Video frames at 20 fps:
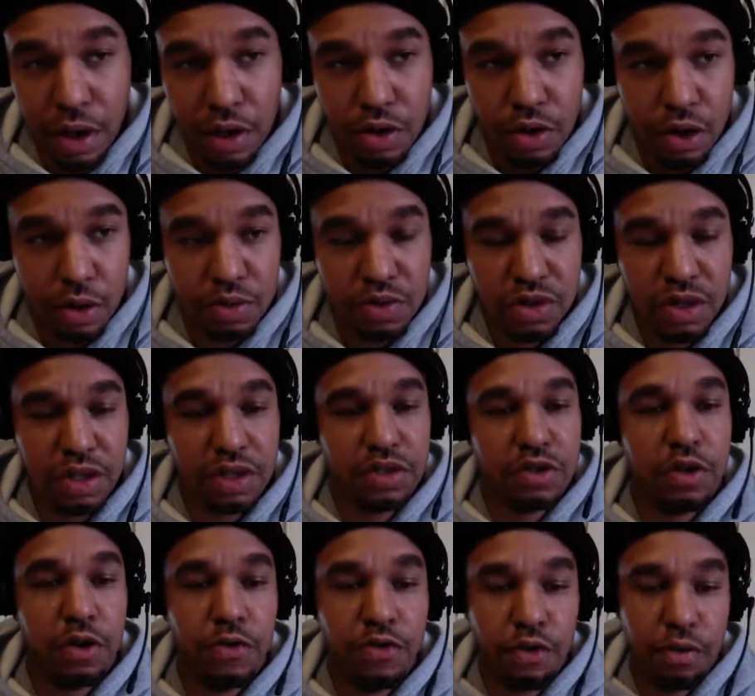You know what I'm saying?
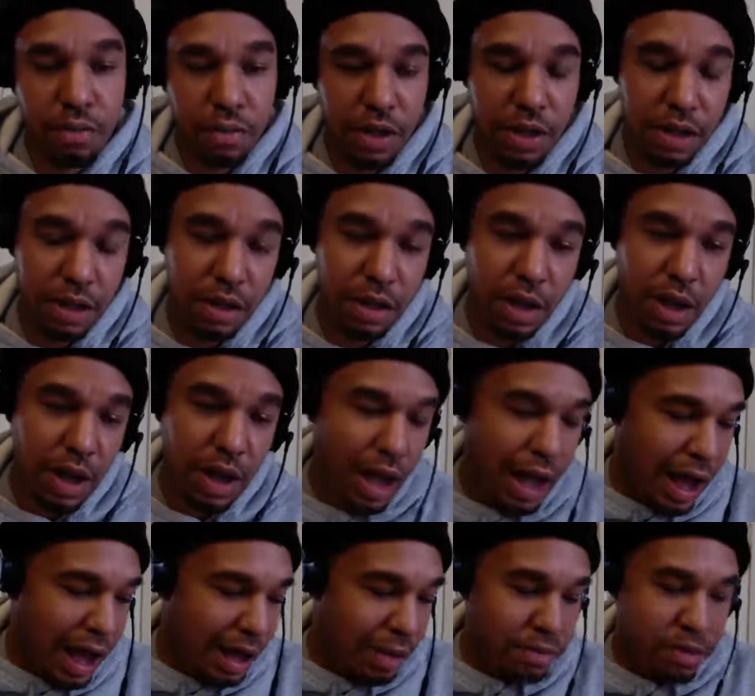So for me,
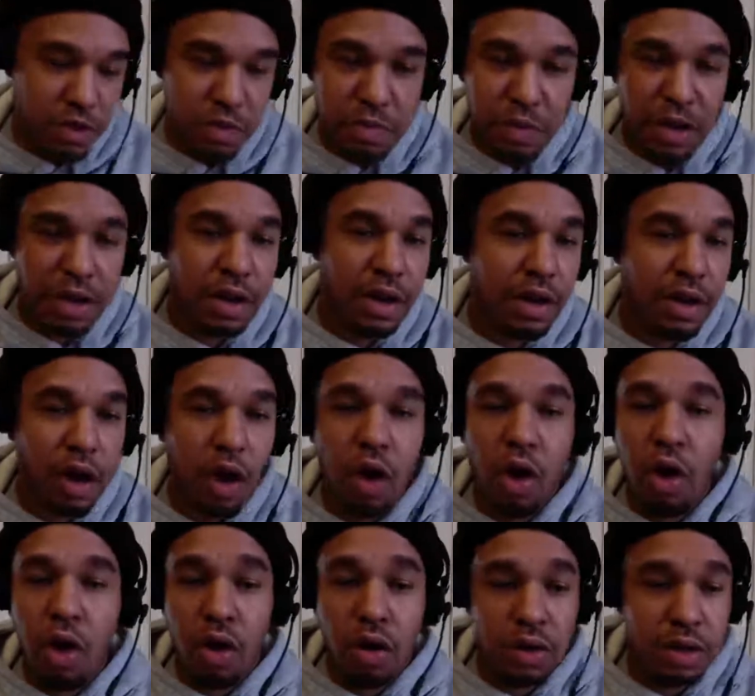I'm spending
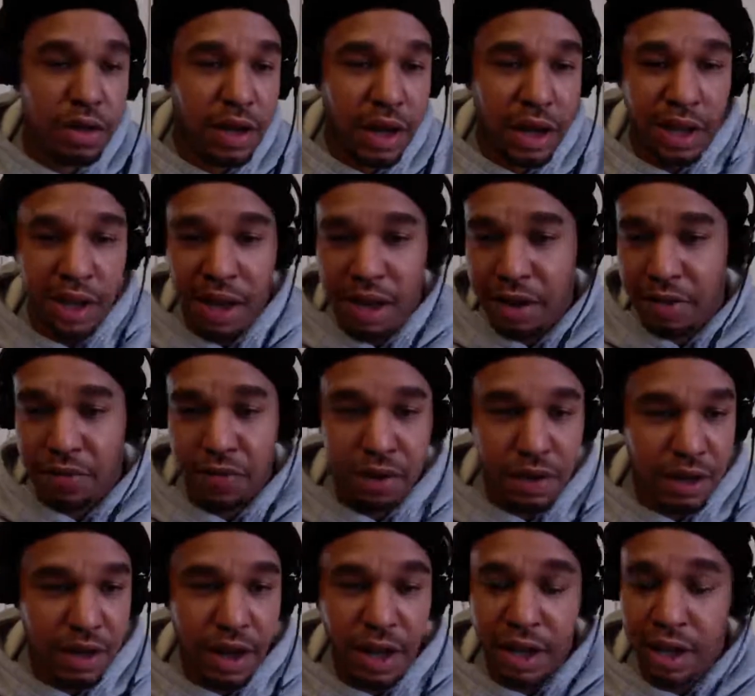all day,
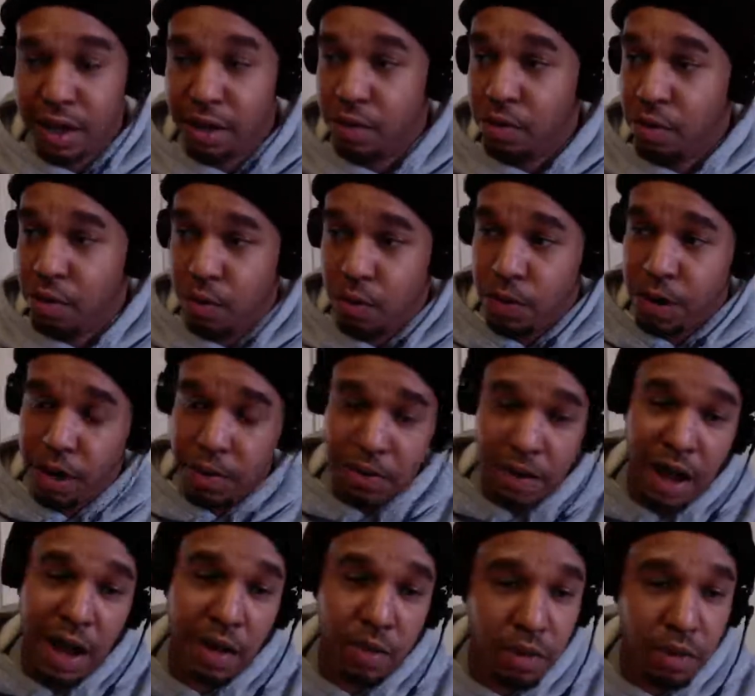every day, when I'm
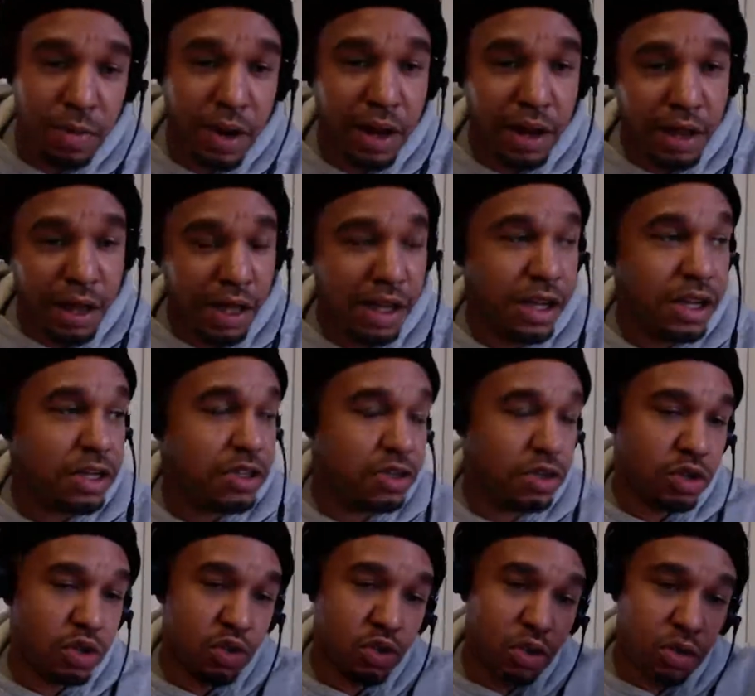not with my kids
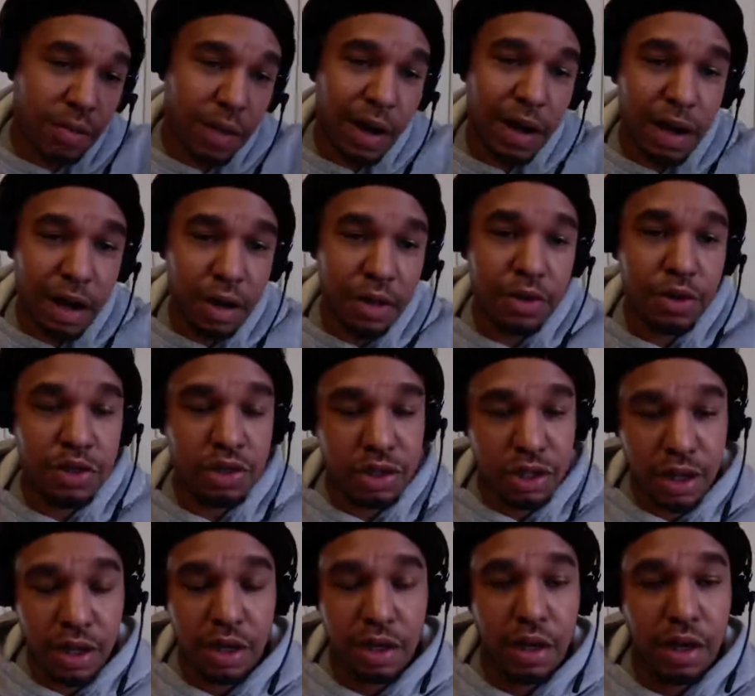or doing my other
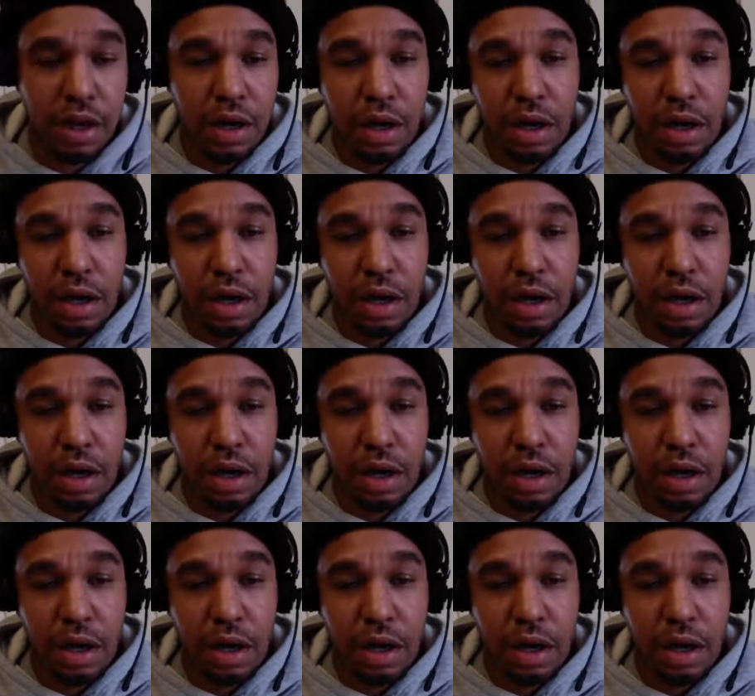shit.